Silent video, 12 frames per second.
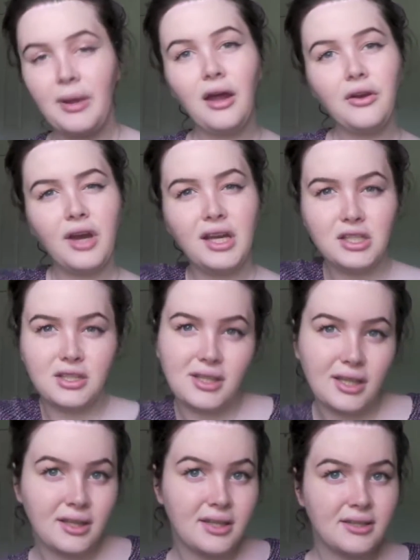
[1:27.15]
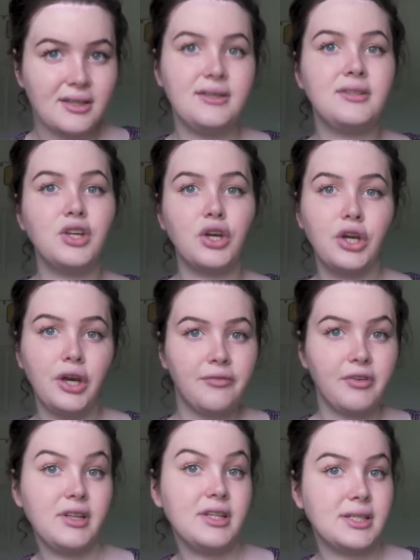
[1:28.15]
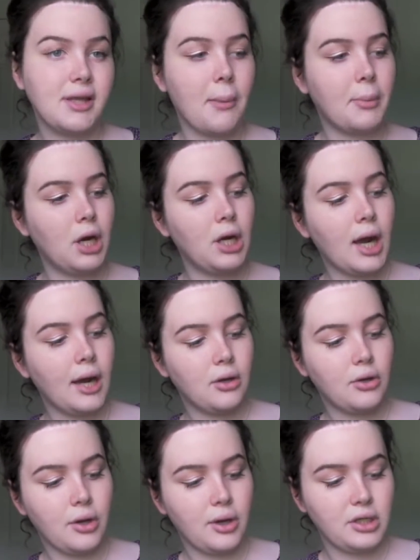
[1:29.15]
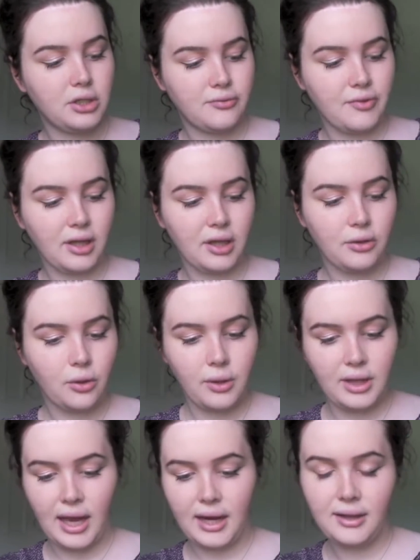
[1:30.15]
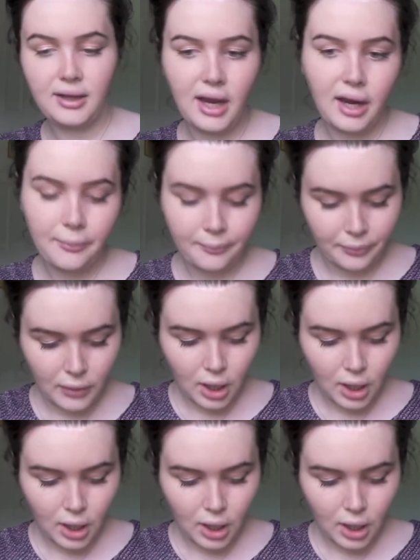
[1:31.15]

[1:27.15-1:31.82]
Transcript: But I don't know, I just think this is good for the summer. I don't know, I just felt like throwing that in there.